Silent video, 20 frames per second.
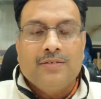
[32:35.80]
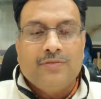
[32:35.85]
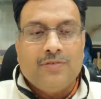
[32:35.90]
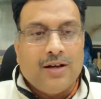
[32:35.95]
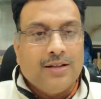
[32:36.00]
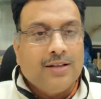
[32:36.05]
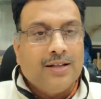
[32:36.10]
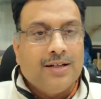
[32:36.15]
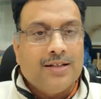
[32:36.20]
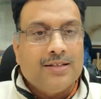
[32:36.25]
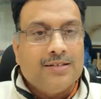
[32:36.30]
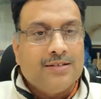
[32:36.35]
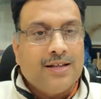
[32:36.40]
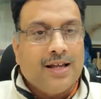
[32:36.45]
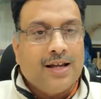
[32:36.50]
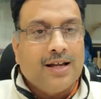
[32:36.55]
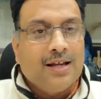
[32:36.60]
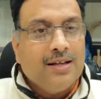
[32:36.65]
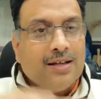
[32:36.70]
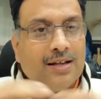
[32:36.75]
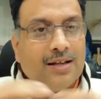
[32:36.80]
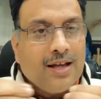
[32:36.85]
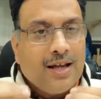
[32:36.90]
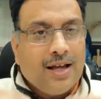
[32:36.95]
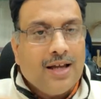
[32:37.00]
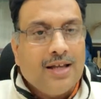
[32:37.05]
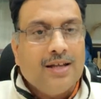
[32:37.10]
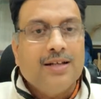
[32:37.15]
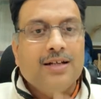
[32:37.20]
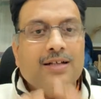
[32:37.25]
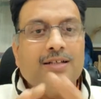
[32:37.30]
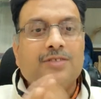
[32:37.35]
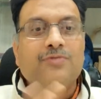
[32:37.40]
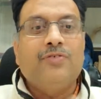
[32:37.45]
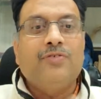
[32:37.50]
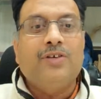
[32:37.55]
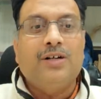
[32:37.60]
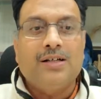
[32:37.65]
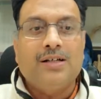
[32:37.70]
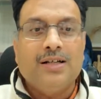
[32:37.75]
father is taken, and it is
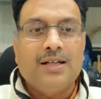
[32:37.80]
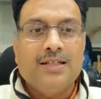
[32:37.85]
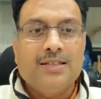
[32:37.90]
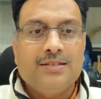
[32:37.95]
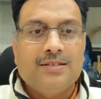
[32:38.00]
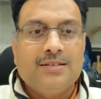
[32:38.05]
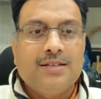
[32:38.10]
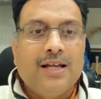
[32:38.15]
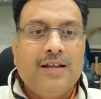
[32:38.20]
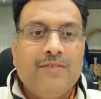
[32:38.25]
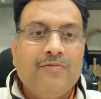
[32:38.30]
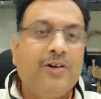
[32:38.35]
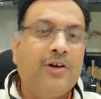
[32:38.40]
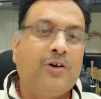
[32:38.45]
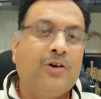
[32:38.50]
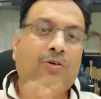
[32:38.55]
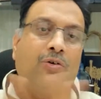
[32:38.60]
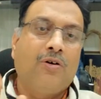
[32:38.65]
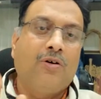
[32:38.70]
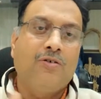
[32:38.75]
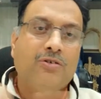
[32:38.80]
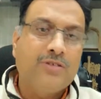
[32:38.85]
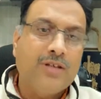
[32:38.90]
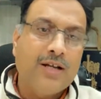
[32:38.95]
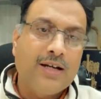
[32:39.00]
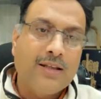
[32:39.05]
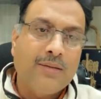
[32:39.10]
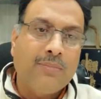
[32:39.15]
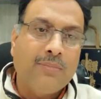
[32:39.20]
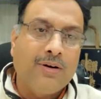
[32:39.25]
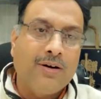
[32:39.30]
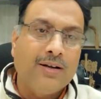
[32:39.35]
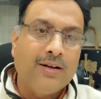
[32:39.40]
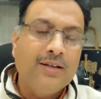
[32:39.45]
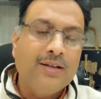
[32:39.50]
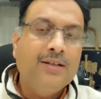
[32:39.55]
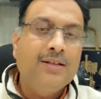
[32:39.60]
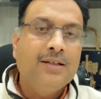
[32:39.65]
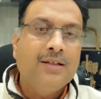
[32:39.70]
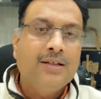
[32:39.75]
fertilized in vitro outside the
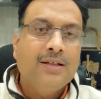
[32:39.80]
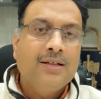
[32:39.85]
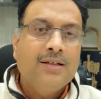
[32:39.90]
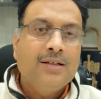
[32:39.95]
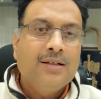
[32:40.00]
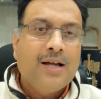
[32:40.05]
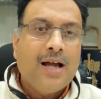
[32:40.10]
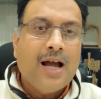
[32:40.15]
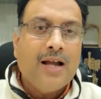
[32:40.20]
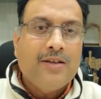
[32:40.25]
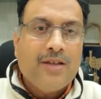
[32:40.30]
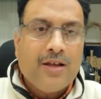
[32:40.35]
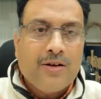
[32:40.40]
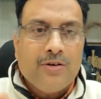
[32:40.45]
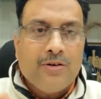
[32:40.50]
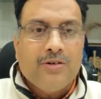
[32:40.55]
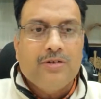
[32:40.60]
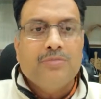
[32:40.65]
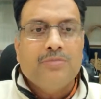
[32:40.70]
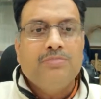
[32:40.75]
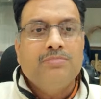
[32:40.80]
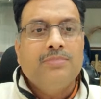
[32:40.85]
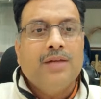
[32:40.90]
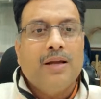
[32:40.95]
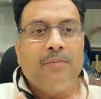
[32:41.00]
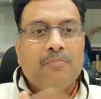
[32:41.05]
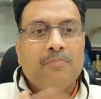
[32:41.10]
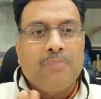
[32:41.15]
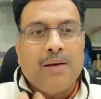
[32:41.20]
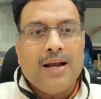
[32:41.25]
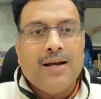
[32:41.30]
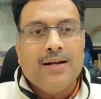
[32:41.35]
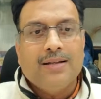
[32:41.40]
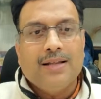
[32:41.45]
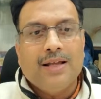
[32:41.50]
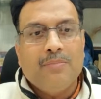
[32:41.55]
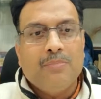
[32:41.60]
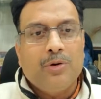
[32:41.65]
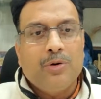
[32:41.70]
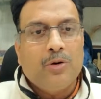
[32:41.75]
body, and you're going to implant
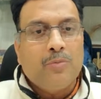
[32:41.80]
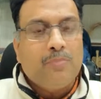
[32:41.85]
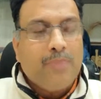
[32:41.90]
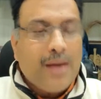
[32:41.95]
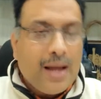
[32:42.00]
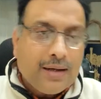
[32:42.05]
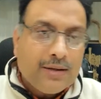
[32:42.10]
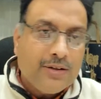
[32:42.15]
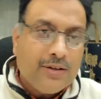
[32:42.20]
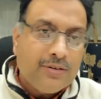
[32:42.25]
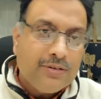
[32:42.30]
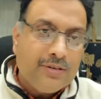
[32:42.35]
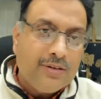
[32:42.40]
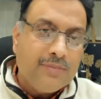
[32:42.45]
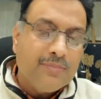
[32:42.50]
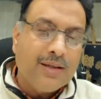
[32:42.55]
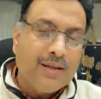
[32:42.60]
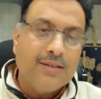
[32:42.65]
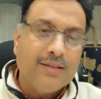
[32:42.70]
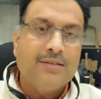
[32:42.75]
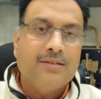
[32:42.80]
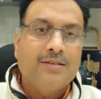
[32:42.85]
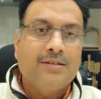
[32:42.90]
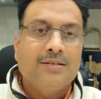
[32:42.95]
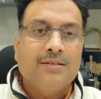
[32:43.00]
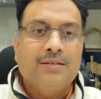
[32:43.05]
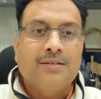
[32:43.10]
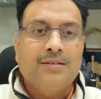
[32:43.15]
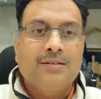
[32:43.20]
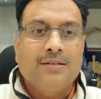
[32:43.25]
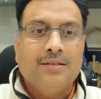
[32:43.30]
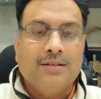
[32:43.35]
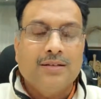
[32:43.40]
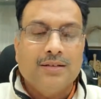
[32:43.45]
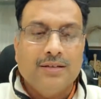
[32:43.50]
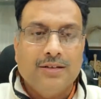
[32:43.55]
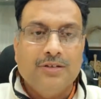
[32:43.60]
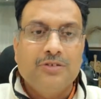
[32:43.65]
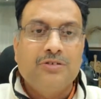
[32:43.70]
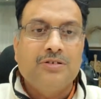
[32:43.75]
the embryo back into the mother's
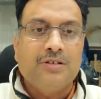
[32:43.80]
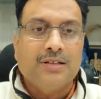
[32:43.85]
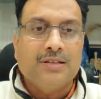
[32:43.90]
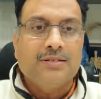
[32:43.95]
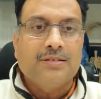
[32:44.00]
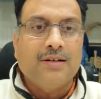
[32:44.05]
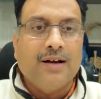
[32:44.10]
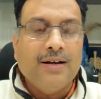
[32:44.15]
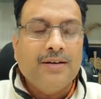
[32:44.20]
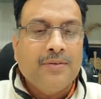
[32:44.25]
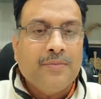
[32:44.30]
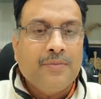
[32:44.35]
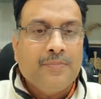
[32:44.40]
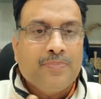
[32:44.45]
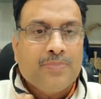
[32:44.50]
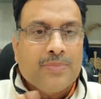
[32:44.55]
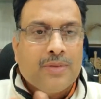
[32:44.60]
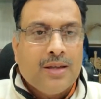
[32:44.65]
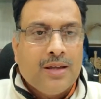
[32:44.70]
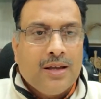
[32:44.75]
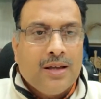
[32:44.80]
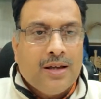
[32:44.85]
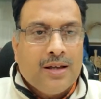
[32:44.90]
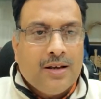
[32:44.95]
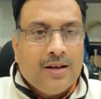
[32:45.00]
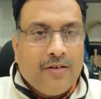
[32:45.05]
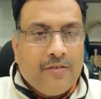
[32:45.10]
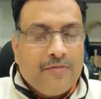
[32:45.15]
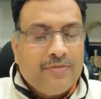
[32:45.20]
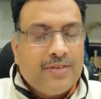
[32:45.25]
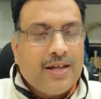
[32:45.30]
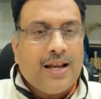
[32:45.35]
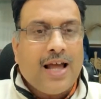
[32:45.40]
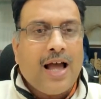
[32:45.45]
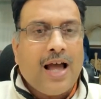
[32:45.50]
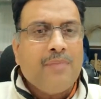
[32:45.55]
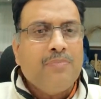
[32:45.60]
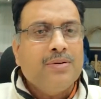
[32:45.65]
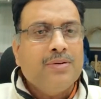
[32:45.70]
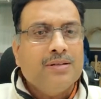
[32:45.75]
uterus, right? Now, if that
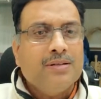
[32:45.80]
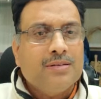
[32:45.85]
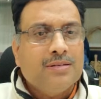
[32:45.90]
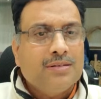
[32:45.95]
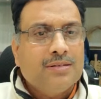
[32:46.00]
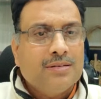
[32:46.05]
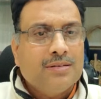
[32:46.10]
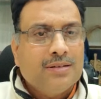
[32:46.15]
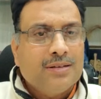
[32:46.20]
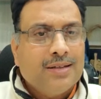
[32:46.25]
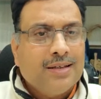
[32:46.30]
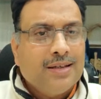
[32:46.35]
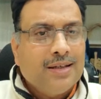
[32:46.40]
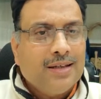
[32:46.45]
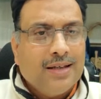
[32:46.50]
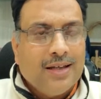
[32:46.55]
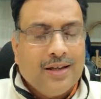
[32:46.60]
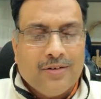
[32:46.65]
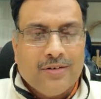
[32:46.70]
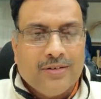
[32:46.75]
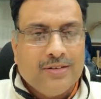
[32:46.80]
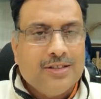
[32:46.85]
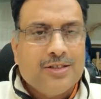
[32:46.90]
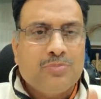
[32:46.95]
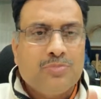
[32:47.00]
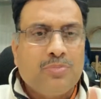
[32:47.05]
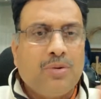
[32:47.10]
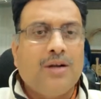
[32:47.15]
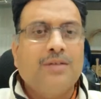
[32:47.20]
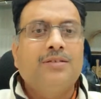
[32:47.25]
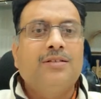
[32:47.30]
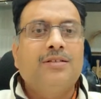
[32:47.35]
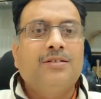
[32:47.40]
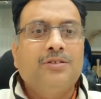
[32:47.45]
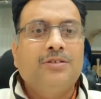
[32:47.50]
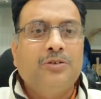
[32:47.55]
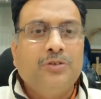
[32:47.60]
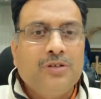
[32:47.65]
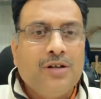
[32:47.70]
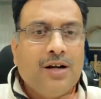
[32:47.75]
happens, this process
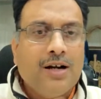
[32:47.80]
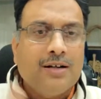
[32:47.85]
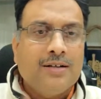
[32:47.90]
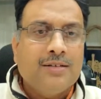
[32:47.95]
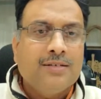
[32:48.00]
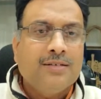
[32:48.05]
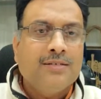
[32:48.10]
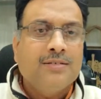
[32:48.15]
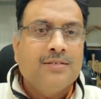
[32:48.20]
should not